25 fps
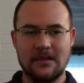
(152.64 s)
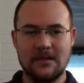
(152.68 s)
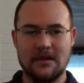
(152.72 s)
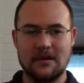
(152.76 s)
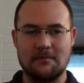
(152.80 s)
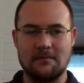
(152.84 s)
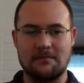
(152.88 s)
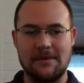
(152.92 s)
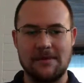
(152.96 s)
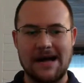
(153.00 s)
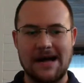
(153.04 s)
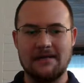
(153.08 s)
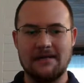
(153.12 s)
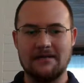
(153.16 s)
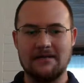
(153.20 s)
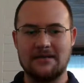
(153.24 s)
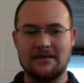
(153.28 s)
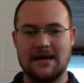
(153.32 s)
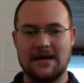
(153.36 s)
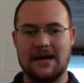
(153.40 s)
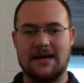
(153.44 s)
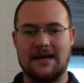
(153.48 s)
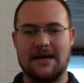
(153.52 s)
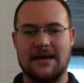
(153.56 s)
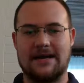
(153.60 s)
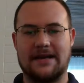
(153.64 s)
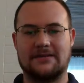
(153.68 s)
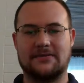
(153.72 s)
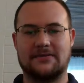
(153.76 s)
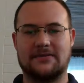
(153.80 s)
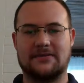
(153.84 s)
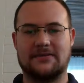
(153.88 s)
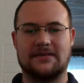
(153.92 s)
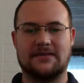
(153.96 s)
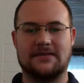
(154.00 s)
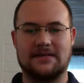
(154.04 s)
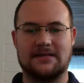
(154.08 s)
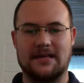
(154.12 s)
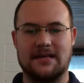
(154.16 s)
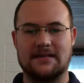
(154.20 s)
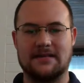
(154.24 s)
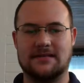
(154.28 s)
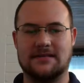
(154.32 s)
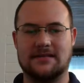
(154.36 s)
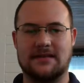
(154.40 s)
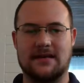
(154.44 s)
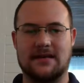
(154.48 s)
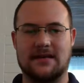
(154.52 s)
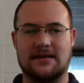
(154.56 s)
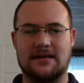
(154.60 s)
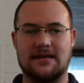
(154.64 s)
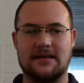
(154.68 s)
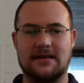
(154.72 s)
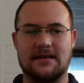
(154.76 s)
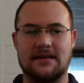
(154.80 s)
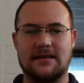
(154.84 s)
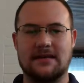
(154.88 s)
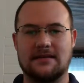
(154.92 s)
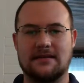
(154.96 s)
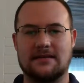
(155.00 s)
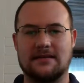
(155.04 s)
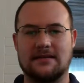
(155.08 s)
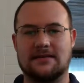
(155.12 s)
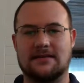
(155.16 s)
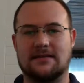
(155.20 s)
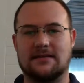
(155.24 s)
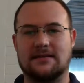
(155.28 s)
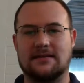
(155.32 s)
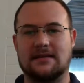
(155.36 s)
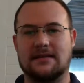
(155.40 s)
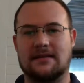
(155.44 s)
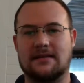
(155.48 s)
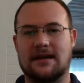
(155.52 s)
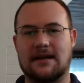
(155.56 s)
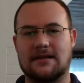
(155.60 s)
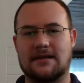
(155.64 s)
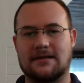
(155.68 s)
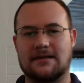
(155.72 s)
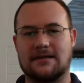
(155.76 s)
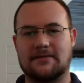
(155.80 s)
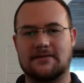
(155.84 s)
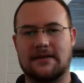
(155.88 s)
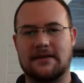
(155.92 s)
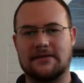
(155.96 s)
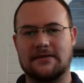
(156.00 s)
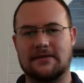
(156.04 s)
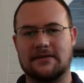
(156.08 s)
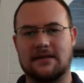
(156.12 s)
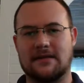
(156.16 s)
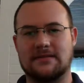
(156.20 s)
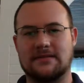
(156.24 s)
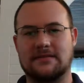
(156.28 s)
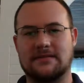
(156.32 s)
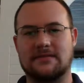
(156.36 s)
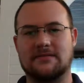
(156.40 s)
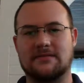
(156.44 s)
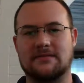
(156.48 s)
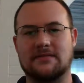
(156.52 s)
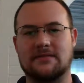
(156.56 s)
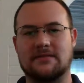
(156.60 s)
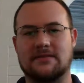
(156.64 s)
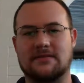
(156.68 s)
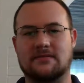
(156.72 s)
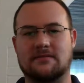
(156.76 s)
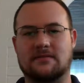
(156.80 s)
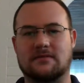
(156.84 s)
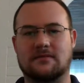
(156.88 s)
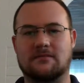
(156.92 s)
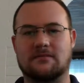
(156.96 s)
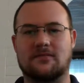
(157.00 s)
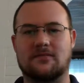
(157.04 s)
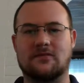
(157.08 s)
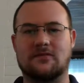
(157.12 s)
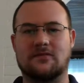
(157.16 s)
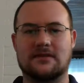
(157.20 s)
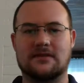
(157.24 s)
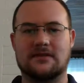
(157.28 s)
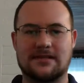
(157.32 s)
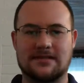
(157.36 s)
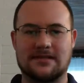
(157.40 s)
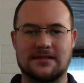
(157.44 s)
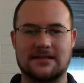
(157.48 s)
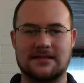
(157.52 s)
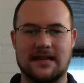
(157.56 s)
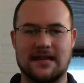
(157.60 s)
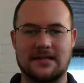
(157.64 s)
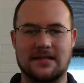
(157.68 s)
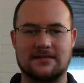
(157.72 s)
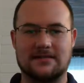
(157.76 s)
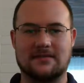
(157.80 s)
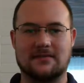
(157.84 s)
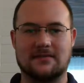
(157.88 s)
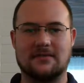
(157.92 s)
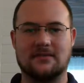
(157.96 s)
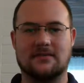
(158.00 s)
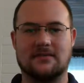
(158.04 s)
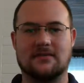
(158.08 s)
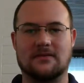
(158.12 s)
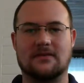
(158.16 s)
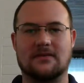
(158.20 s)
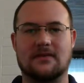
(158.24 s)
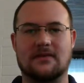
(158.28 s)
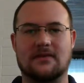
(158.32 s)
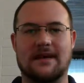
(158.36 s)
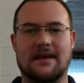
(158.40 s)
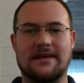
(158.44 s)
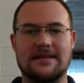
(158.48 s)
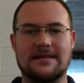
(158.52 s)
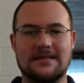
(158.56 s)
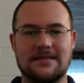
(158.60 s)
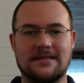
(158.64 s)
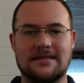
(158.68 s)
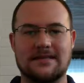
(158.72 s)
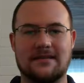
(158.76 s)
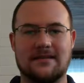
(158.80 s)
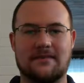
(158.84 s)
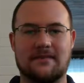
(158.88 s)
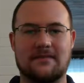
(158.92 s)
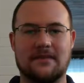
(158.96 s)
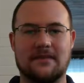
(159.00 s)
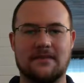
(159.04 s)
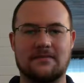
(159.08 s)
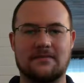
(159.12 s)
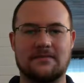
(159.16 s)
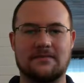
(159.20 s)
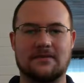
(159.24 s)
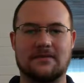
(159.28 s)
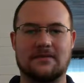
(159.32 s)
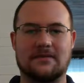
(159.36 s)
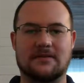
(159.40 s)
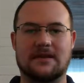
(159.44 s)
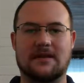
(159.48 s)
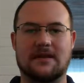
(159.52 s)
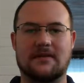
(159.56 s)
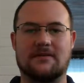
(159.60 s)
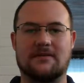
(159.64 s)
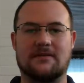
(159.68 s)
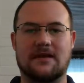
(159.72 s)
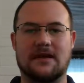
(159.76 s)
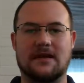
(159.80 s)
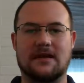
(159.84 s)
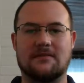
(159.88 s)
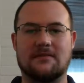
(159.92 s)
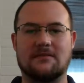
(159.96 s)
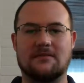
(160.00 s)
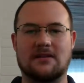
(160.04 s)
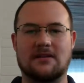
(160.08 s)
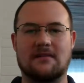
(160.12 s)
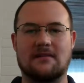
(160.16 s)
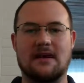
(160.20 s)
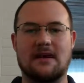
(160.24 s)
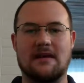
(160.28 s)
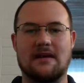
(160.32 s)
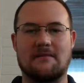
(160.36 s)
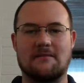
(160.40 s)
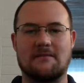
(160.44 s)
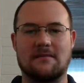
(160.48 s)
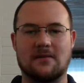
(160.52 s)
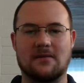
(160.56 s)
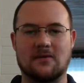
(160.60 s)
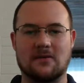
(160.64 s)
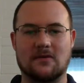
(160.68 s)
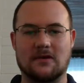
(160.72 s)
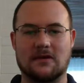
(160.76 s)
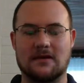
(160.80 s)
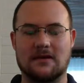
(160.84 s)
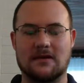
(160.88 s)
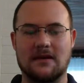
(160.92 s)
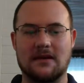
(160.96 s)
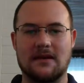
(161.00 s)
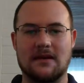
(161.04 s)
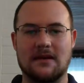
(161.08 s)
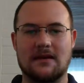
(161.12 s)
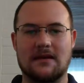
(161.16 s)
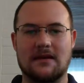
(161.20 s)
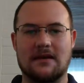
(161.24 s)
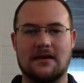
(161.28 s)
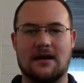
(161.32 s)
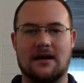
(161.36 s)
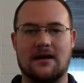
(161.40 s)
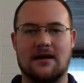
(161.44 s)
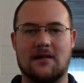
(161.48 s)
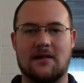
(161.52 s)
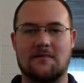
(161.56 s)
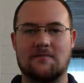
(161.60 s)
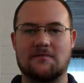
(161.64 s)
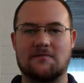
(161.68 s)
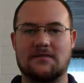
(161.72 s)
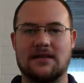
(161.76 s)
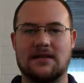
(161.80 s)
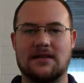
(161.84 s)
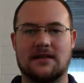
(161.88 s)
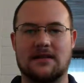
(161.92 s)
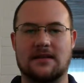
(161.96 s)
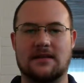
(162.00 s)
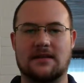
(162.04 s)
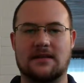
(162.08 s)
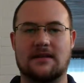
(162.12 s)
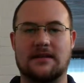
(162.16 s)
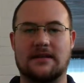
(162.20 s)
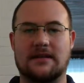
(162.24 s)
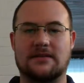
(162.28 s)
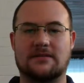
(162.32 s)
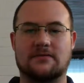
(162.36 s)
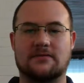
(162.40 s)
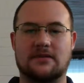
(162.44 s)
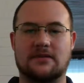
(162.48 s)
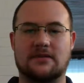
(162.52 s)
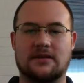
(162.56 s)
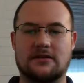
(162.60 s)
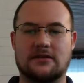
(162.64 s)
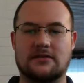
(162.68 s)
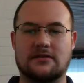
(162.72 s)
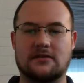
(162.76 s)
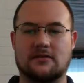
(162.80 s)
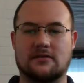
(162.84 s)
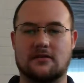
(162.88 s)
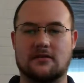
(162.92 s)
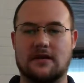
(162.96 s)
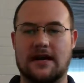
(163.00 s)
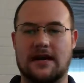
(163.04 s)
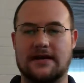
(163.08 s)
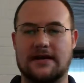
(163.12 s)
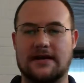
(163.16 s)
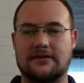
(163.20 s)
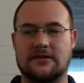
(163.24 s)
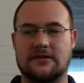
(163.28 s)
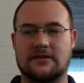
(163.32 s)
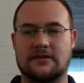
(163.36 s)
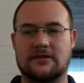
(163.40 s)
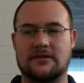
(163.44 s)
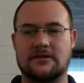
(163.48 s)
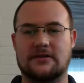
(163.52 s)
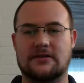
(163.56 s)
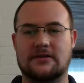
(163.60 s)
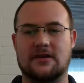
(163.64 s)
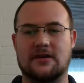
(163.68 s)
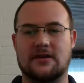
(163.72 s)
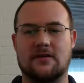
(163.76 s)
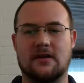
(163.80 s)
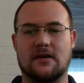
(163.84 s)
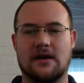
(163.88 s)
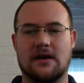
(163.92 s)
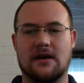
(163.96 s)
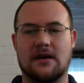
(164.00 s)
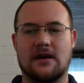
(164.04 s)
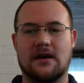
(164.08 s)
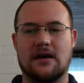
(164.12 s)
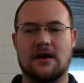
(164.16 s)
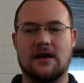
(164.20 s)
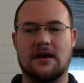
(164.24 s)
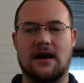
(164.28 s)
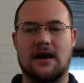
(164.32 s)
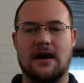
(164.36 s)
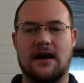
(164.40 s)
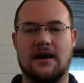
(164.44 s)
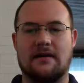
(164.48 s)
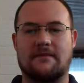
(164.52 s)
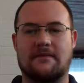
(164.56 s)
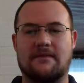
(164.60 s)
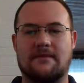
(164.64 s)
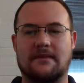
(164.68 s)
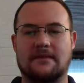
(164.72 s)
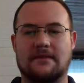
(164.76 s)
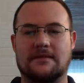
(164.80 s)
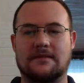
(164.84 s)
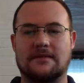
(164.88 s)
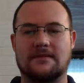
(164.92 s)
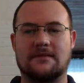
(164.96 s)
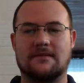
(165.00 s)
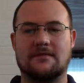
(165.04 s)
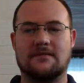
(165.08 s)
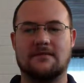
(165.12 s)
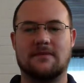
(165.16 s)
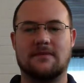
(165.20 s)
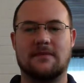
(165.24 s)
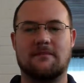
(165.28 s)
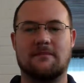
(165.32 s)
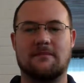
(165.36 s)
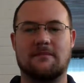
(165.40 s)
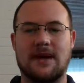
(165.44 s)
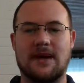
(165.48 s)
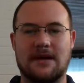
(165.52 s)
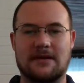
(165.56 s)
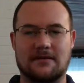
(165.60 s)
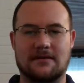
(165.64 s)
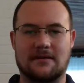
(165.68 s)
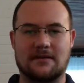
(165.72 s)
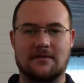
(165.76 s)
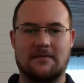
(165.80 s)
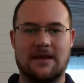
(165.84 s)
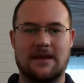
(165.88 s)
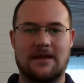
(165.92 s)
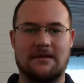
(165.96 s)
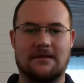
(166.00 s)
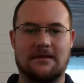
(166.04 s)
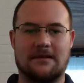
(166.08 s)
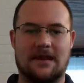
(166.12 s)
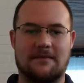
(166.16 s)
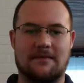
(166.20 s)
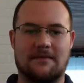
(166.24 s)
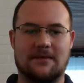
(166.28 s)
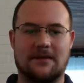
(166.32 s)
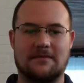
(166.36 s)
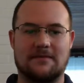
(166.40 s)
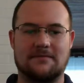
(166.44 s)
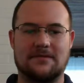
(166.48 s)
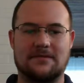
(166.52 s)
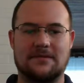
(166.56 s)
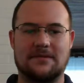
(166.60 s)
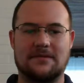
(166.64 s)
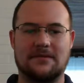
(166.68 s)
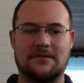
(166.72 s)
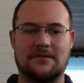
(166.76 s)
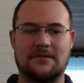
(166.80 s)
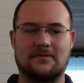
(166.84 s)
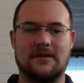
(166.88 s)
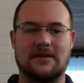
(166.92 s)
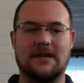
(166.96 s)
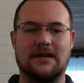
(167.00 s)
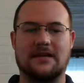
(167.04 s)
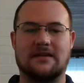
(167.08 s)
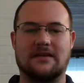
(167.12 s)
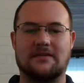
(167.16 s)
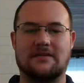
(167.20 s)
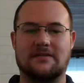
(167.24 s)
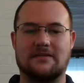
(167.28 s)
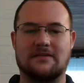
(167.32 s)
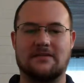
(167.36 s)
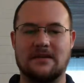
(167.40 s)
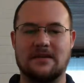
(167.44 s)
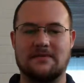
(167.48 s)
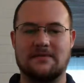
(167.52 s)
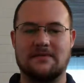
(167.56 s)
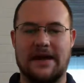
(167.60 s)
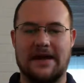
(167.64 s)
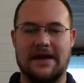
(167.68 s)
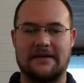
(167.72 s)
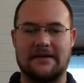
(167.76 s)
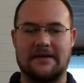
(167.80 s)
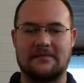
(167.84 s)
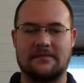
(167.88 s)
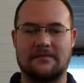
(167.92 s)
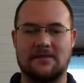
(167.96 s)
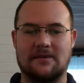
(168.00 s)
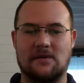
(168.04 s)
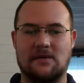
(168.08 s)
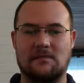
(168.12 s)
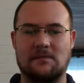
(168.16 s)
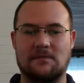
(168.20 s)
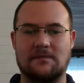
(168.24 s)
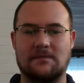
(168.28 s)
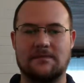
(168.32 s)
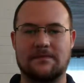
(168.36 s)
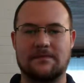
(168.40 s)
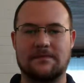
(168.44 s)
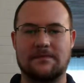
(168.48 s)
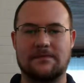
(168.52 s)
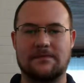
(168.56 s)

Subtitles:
about that, actually says that a lot of the special ed students were more successful or liked the flipped learning environment a lot more than they liked traditional lecture. And so I felt a little bit better about that, but I'm still awaiting feedback from